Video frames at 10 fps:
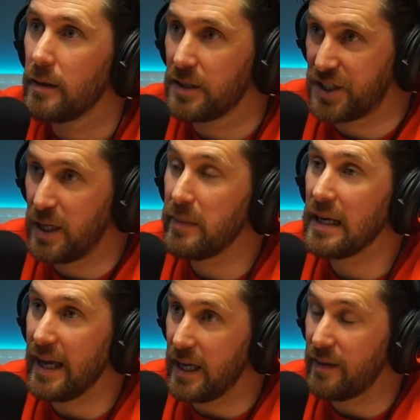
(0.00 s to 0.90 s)

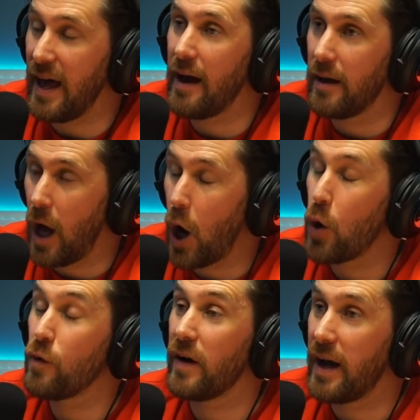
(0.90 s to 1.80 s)
stimulating that mm.
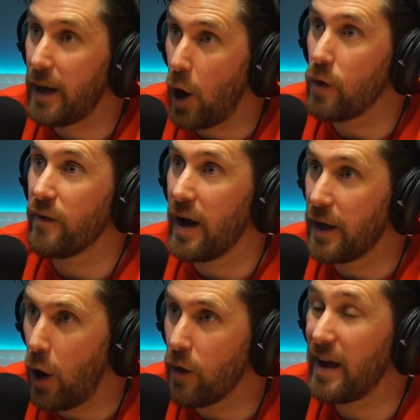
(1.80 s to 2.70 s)
over and over
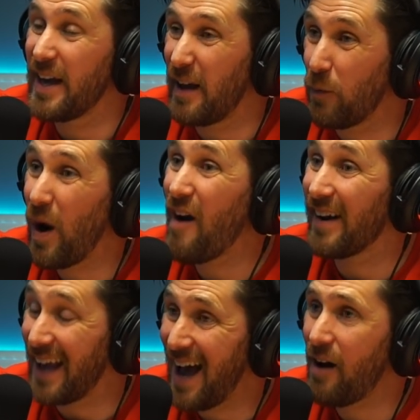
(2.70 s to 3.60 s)
and over and, and
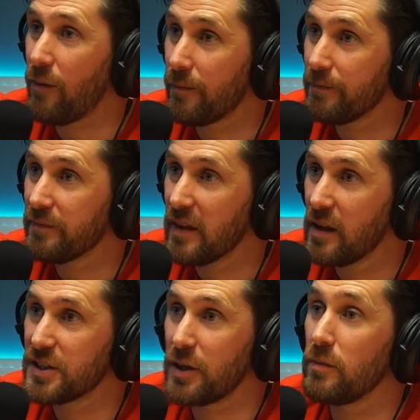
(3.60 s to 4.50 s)
wearing it out.
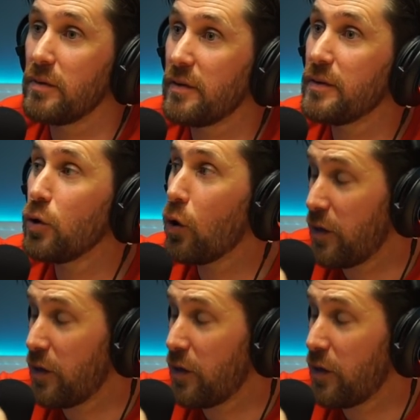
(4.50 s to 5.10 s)
Mm. So no,